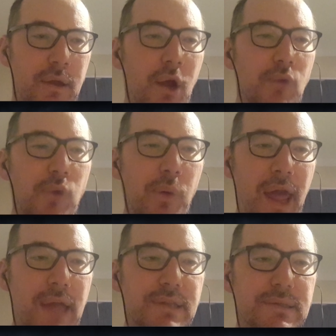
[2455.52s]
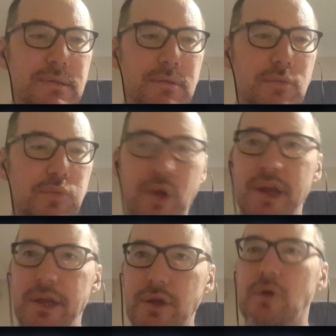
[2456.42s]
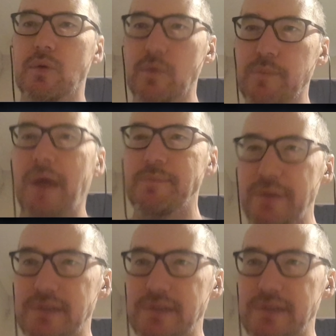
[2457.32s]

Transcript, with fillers: well, we had really cool pump it